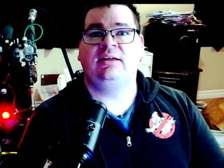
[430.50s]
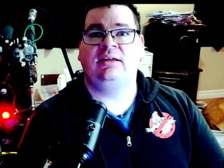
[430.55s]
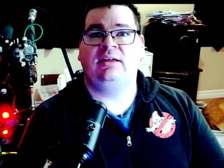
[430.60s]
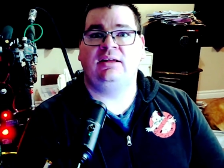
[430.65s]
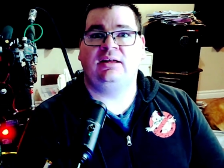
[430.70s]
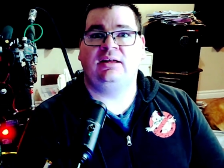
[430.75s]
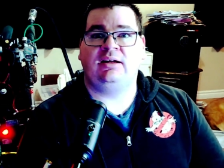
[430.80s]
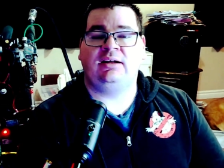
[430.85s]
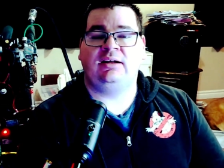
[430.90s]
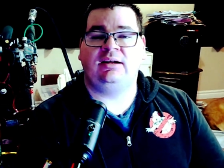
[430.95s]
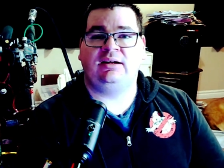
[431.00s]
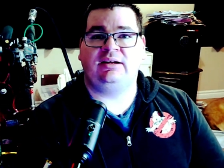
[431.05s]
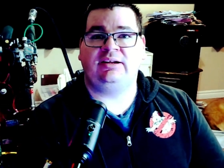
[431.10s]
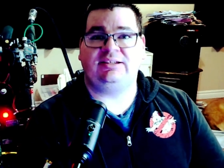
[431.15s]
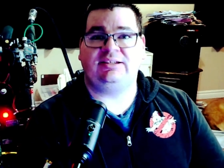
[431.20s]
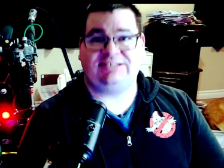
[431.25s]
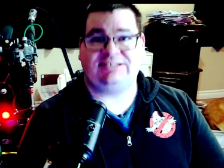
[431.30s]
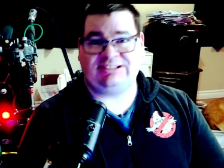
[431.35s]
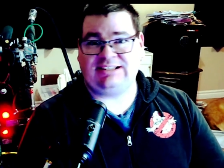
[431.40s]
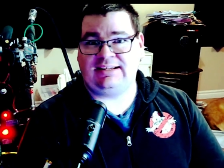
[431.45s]

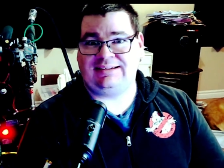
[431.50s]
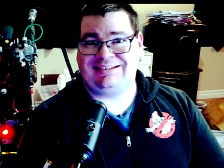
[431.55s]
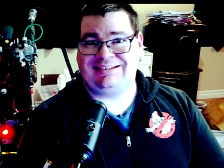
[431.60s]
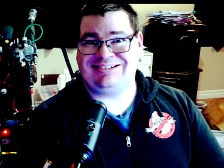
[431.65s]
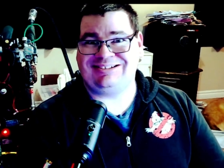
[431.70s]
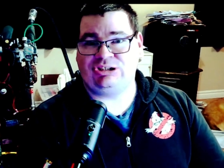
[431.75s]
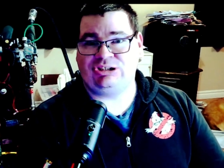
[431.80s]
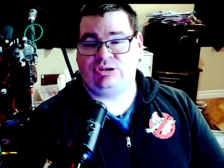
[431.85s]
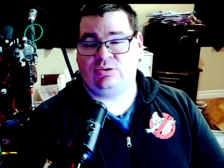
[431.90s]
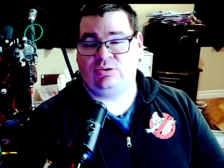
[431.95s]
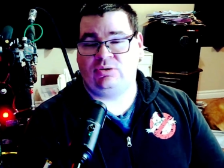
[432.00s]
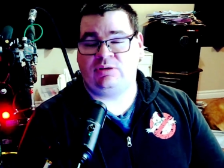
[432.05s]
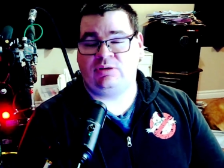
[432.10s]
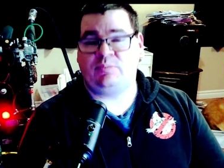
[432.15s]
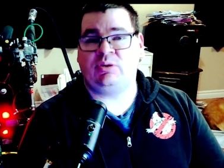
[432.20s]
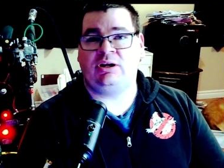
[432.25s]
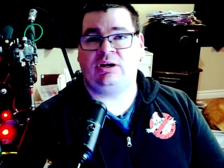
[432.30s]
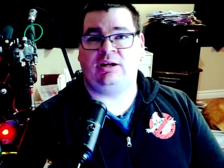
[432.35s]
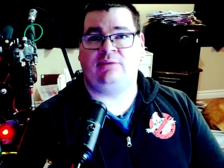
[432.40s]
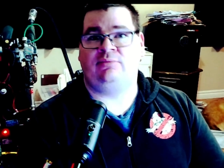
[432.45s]
aesthetics to it,
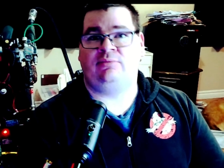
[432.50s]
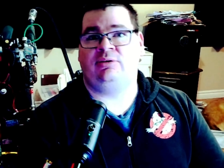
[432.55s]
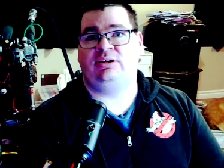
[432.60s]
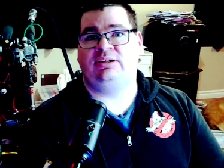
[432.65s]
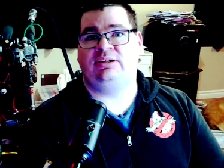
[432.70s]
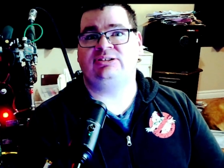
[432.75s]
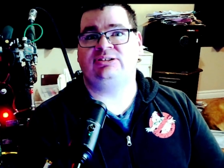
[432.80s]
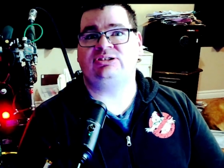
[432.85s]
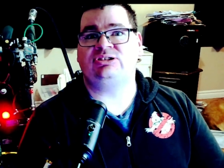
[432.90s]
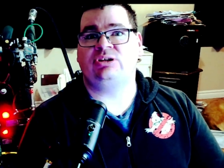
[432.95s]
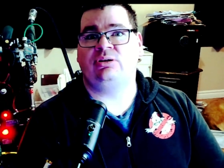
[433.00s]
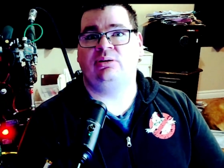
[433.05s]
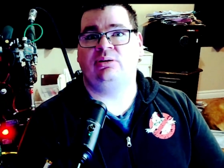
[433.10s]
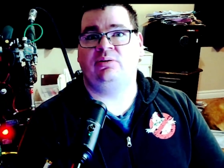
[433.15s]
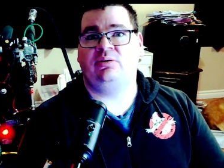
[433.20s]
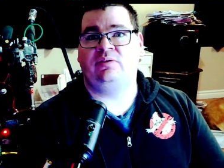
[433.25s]
but I would install